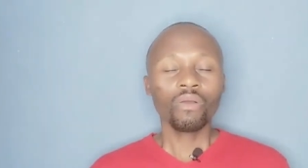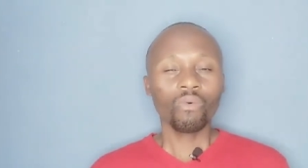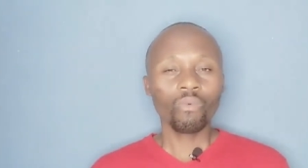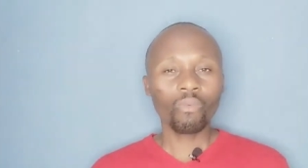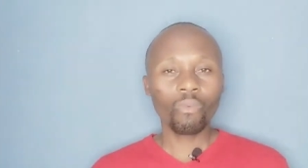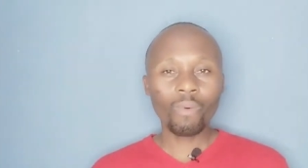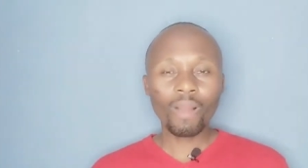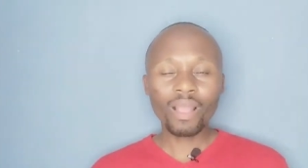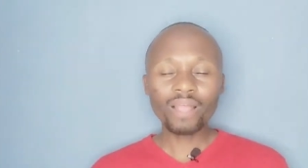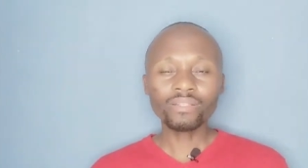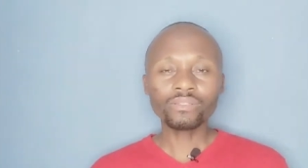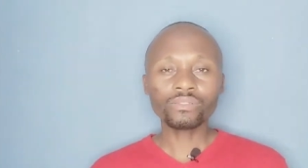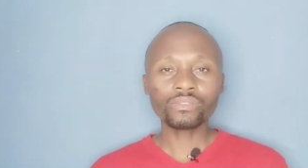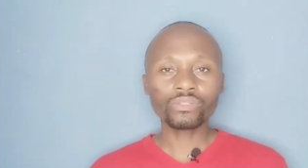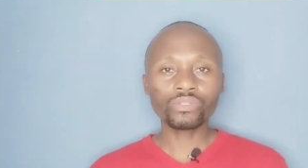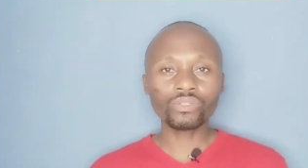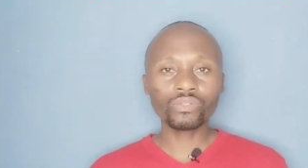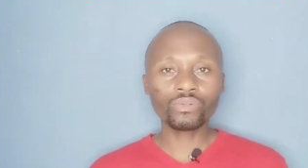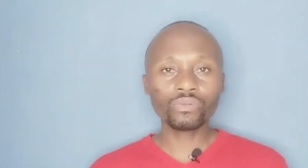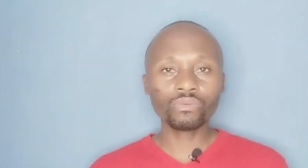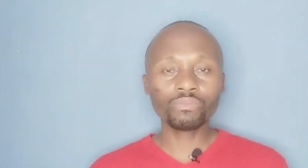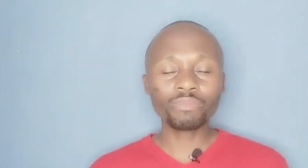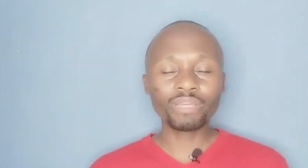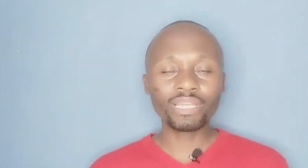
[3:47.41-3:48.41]
Once
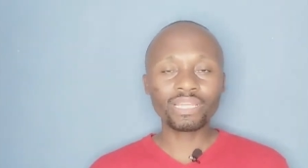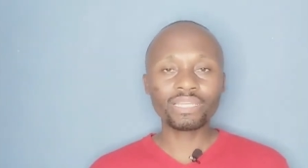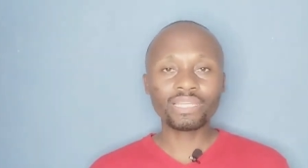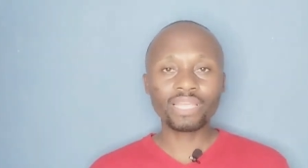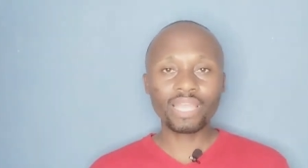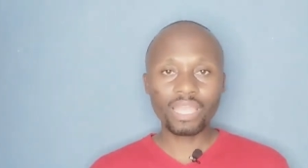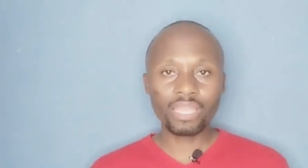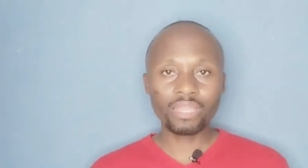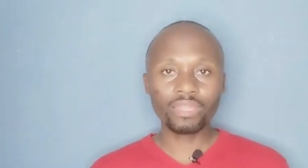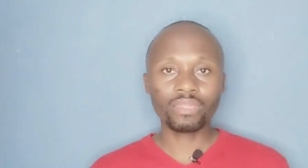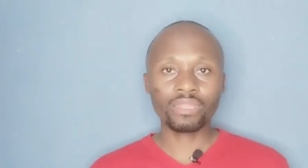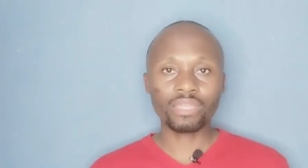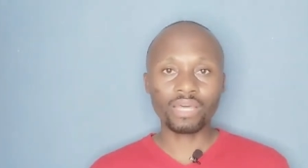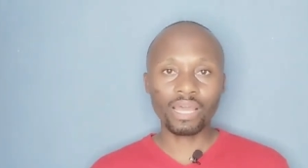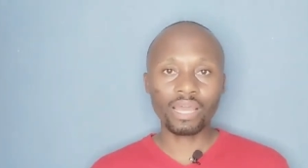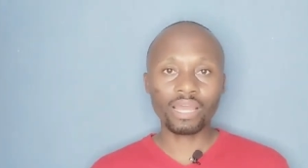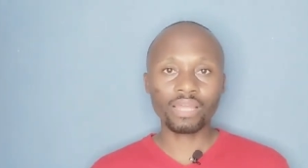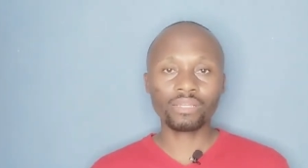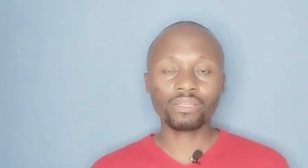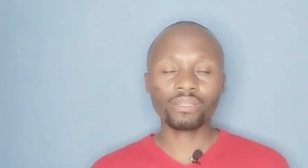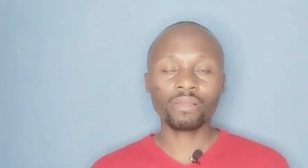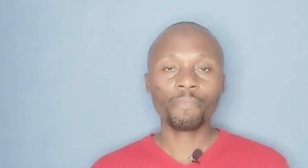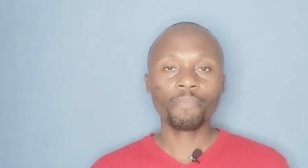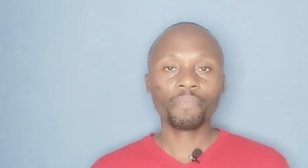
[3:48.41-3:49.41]
you maintain
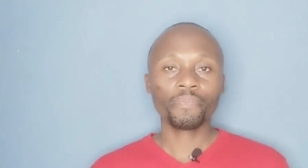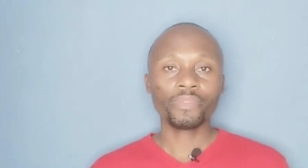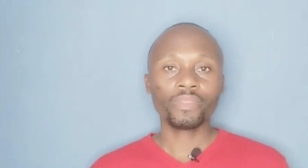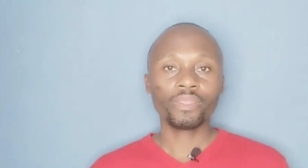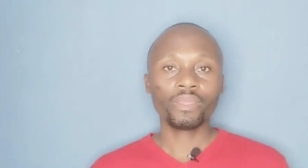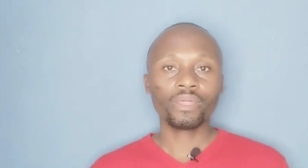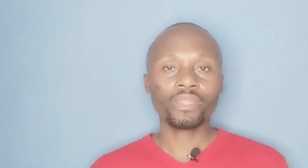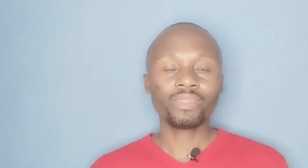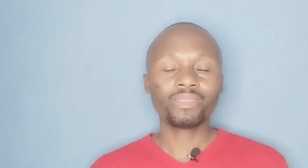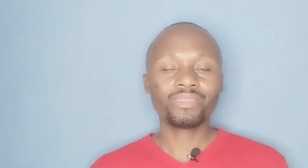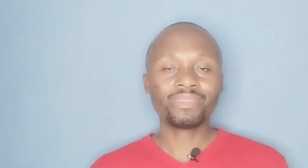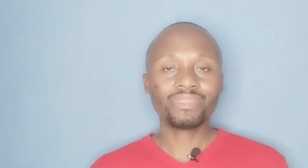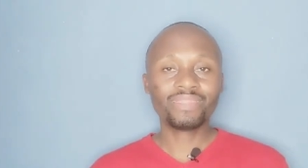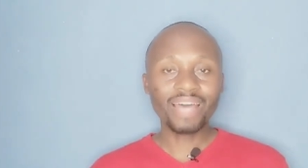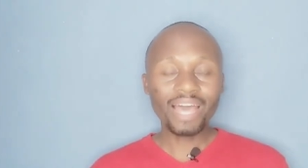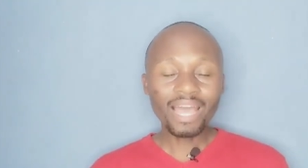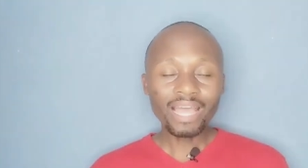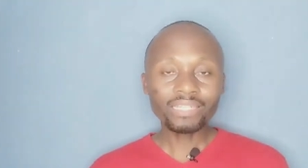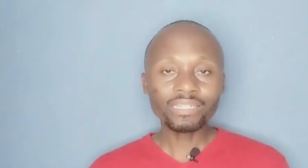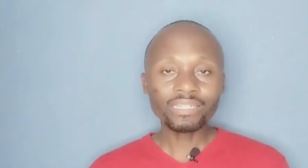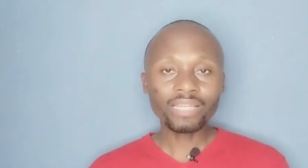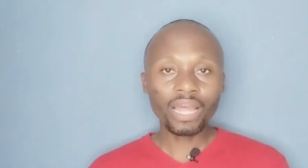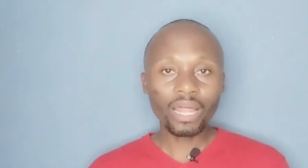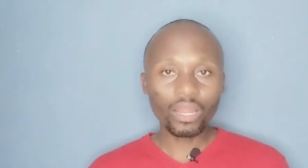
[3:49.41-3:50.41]
that,
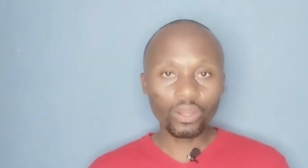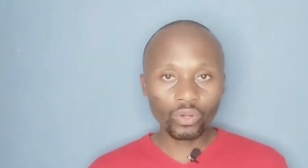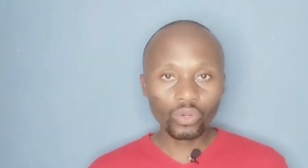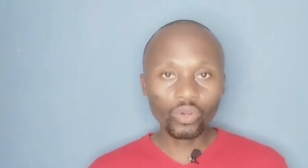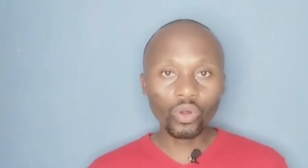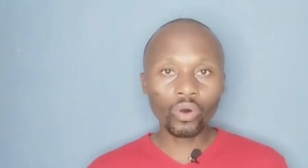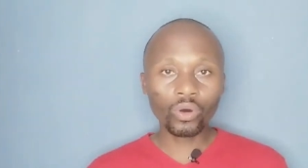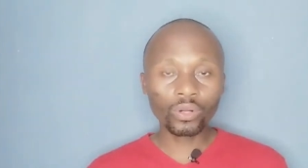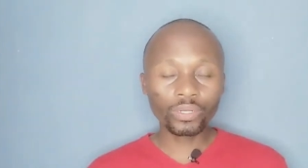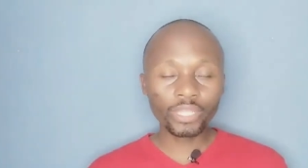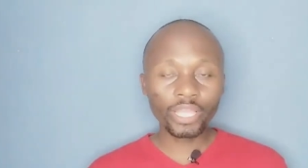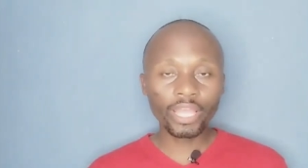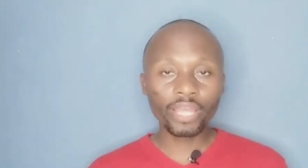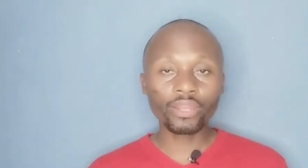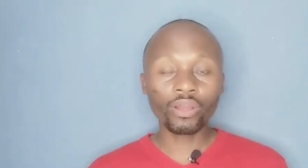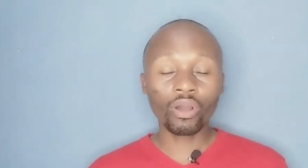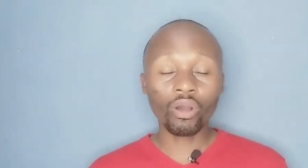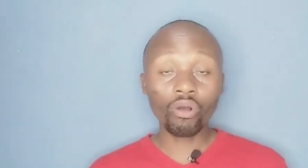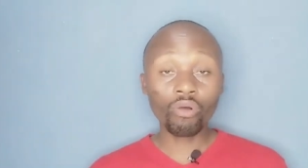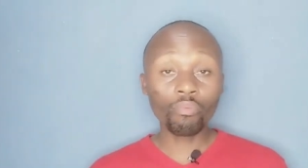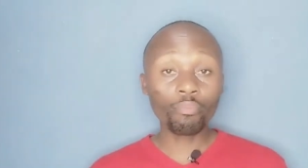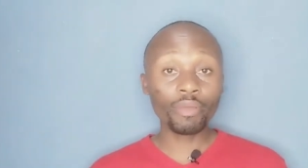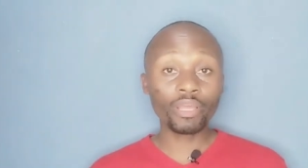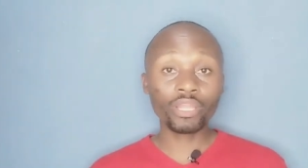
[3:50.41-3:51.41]
that alone can
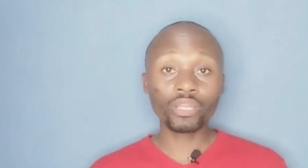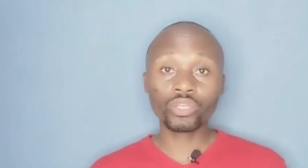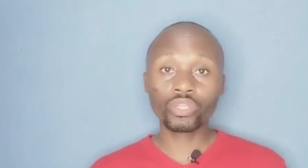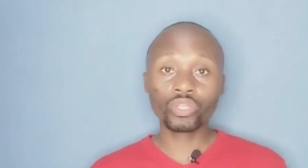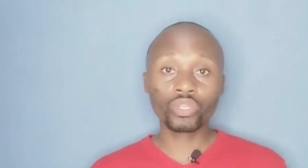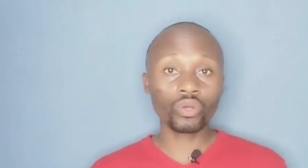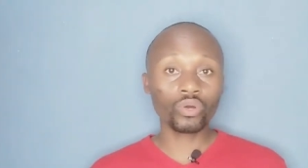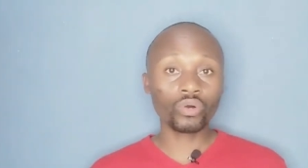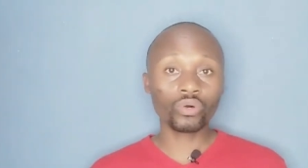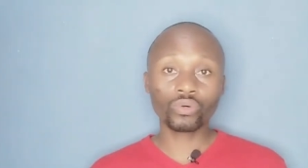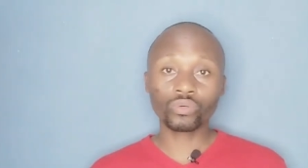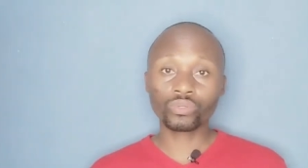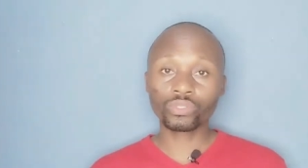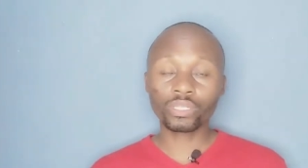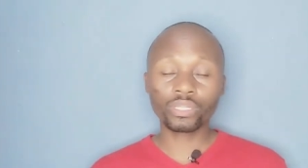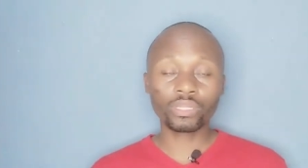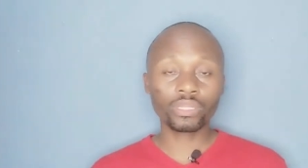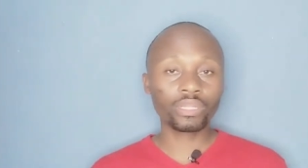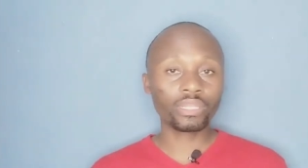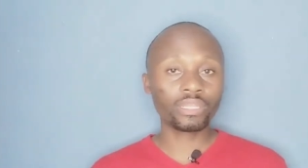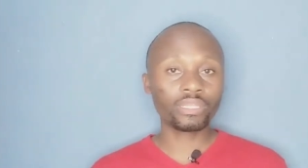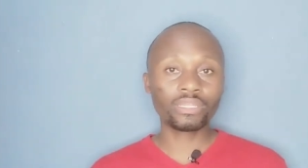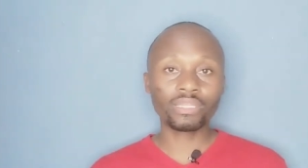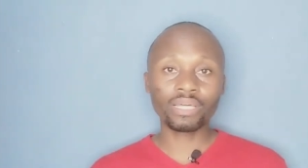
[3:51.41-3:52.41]
open doors
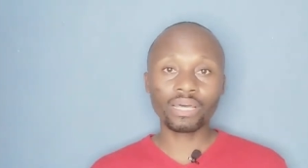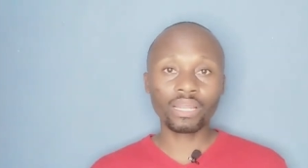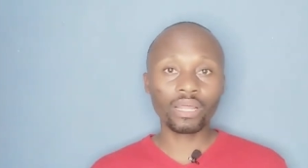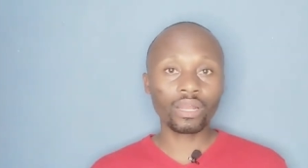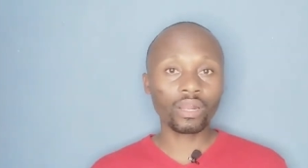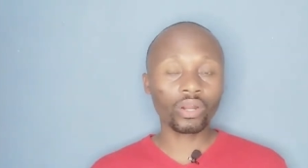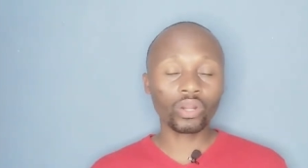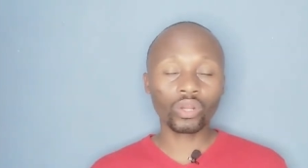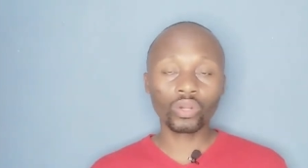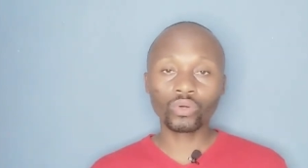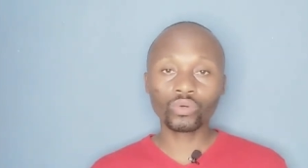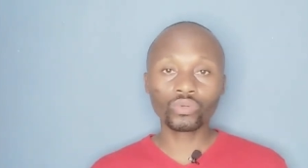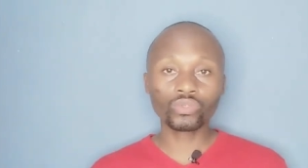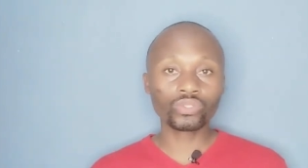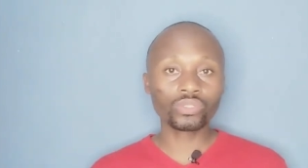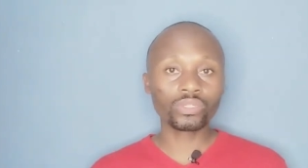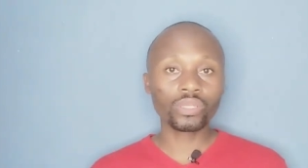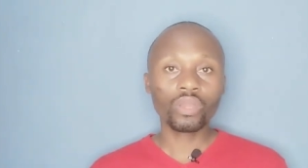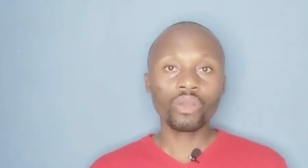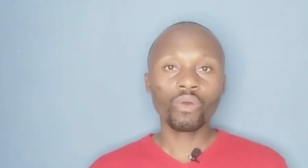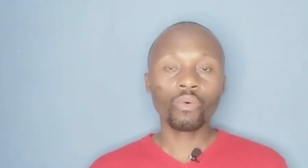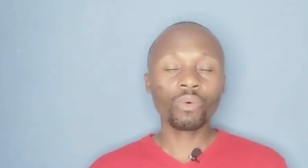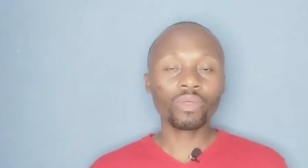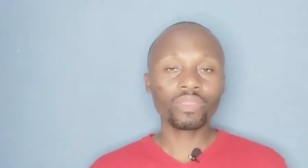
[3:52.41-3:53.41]
that are closed
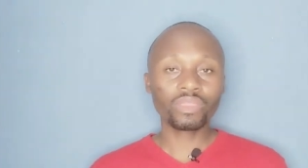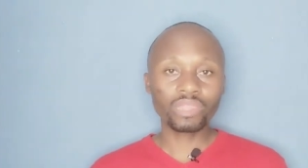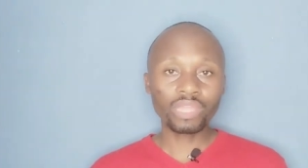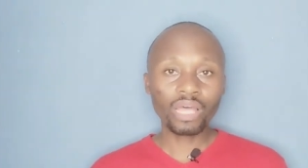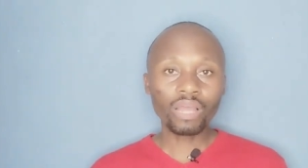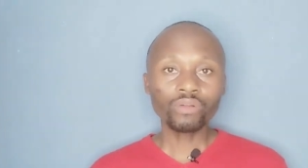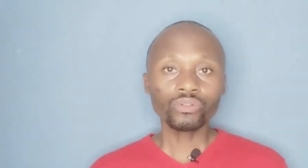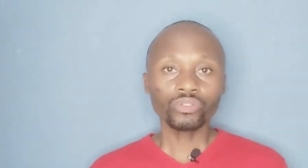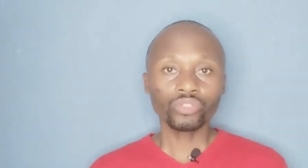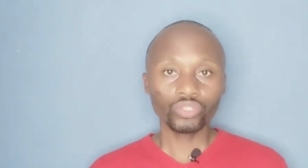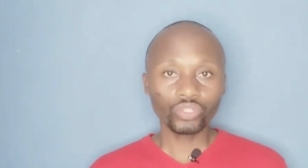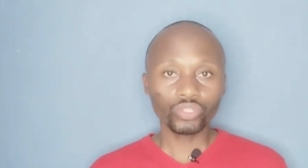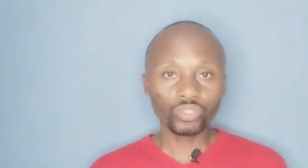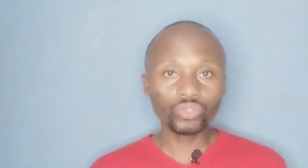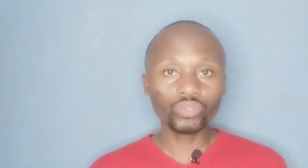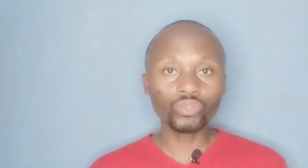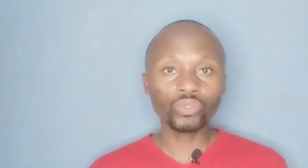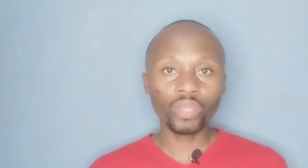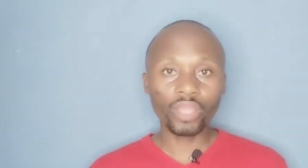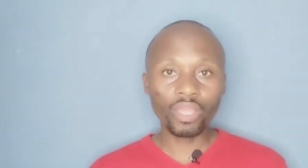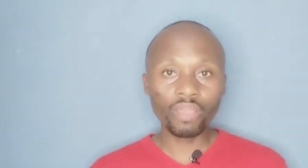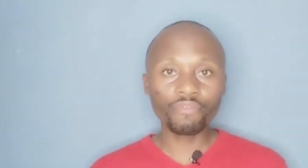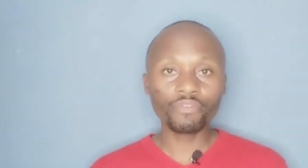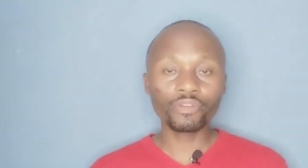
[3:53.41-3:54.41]
without you
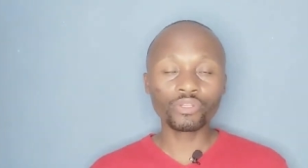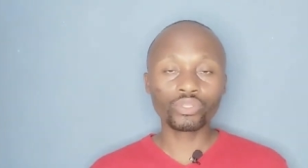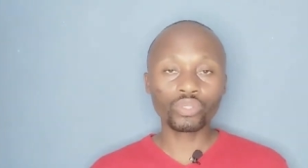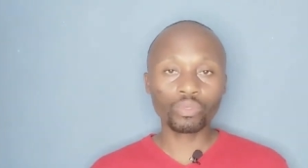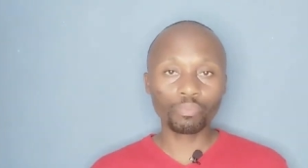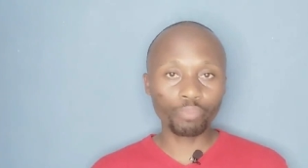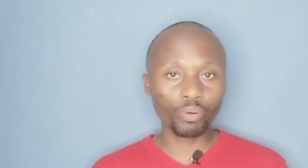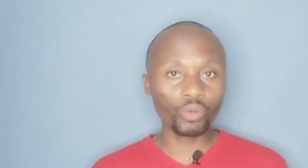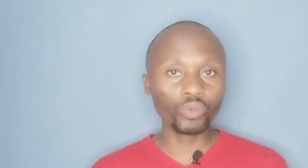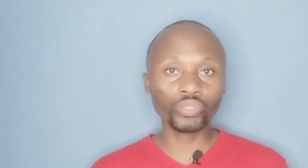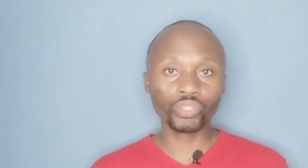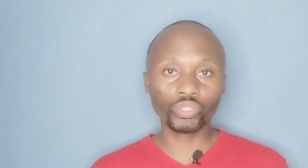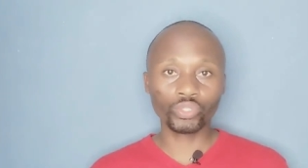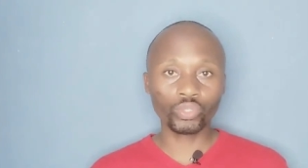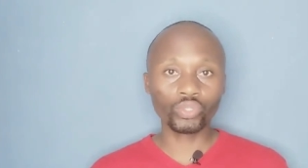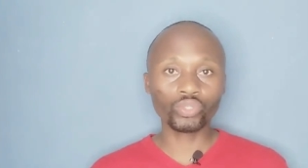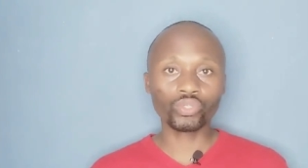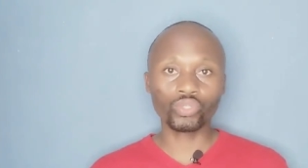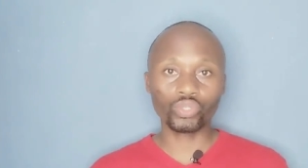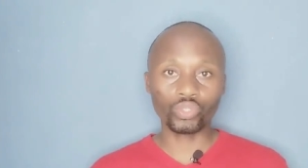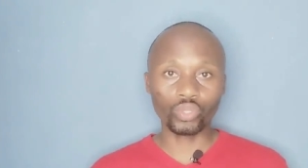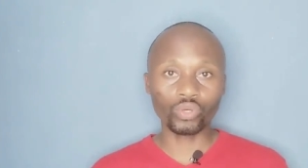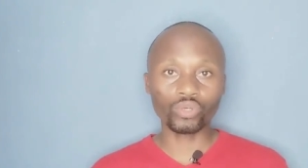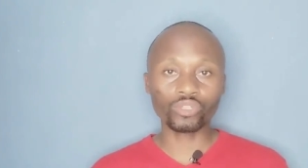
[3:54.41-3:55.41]
having to push
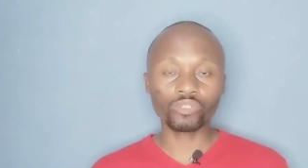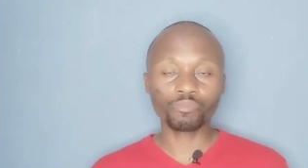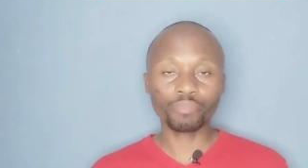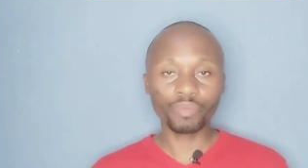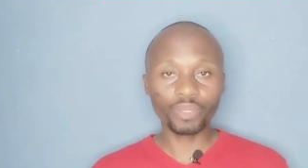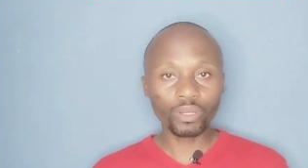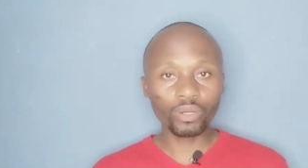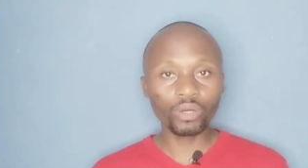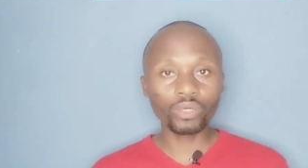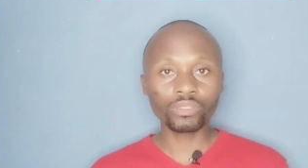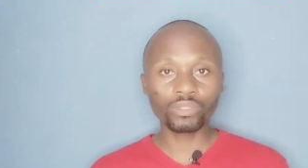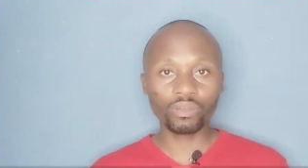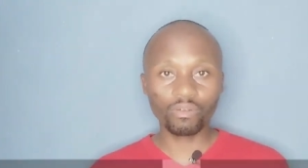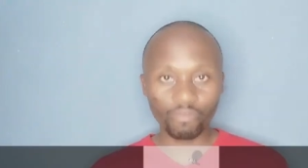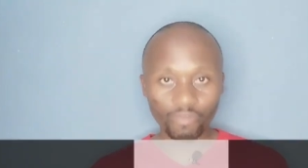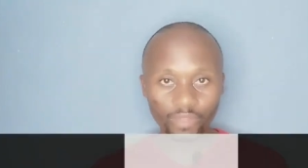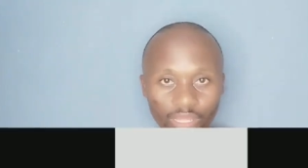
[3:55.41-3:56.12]
those doors because of